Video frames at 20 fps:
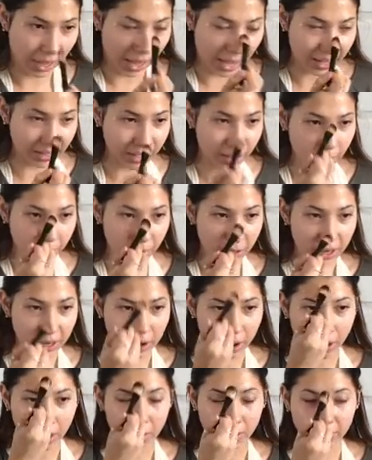I did put it
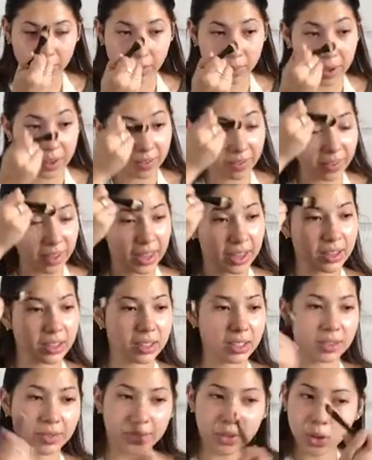all over my
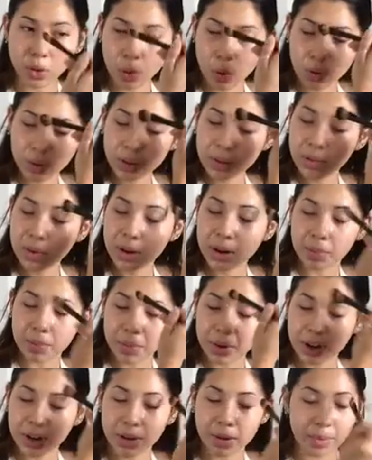face. If you only want to
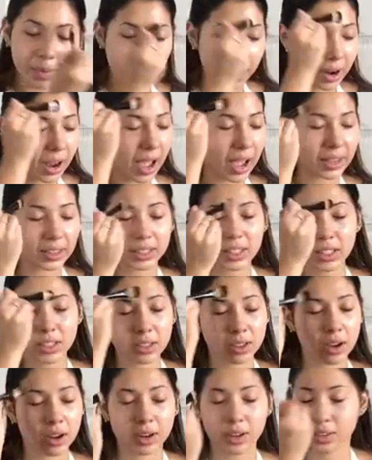put it where your acne
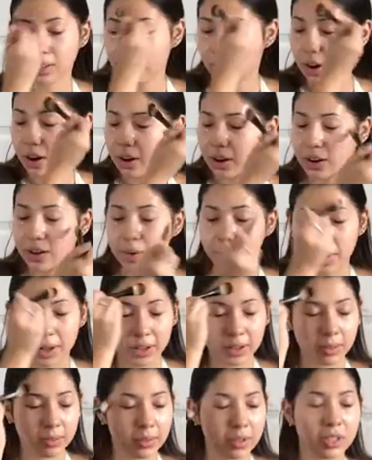scars are, you're
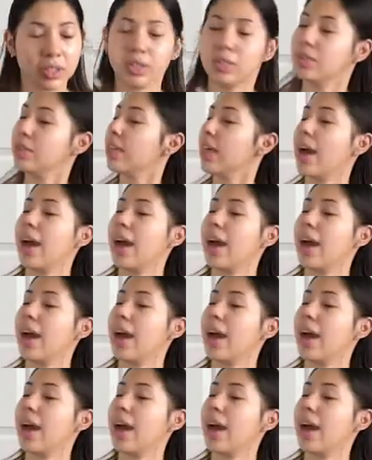welcome to do